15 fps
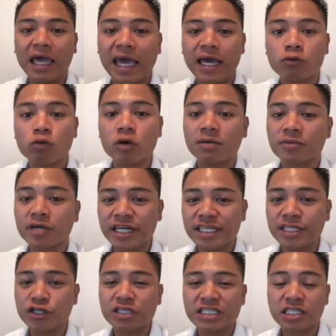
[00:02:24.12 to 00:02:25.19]
And what I'm
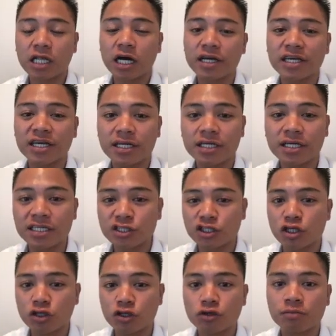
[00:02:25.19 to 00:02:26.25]
gonna do is log in
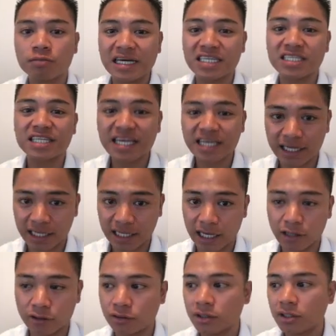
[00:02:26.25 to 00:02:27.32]
into my second
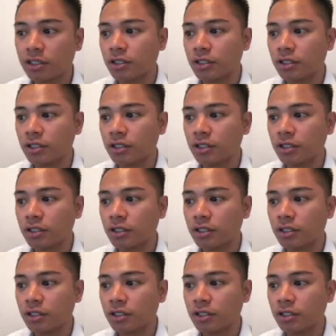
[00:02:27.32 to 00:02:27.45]
account.